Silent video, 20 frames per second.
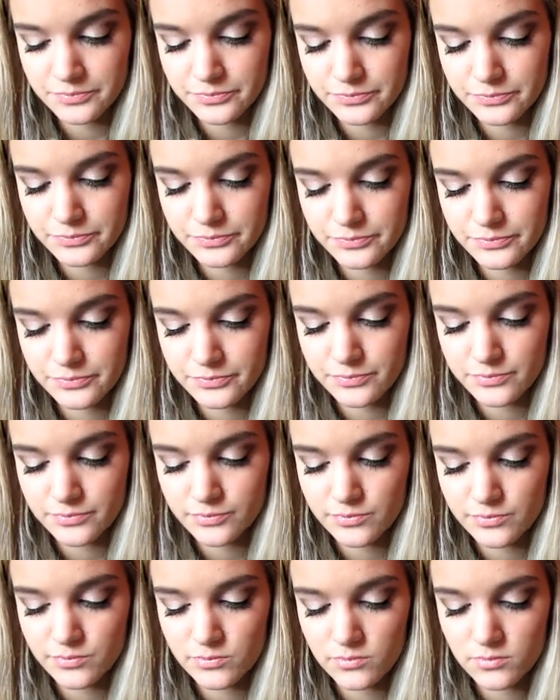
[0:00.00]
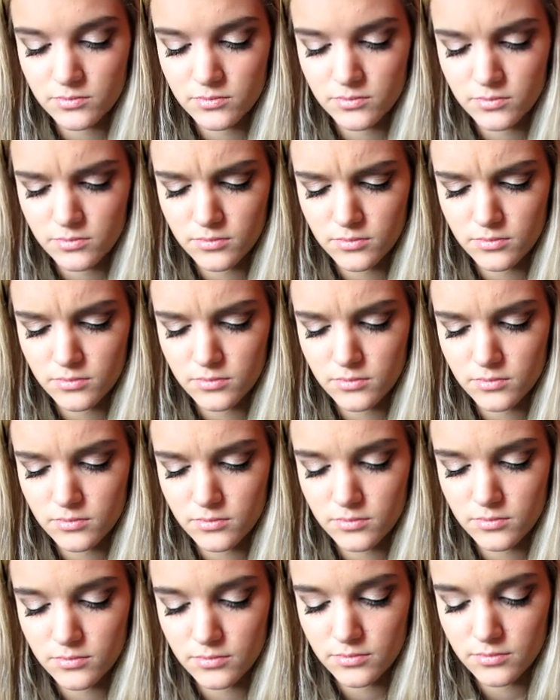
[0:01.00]

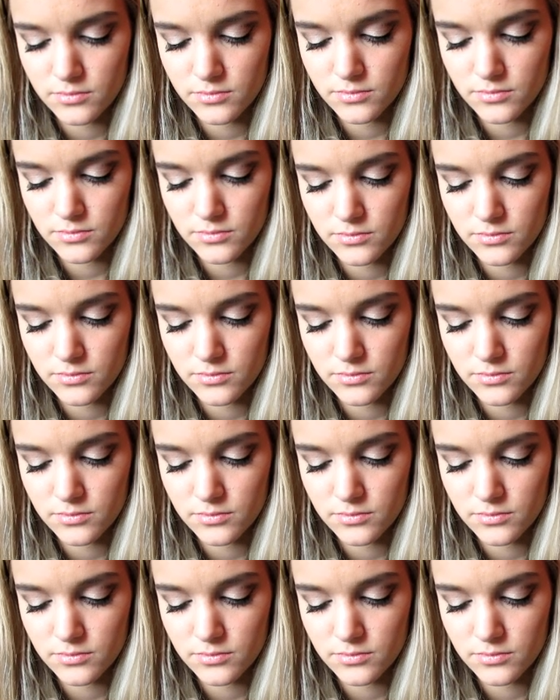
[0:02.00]
Nobody speaks.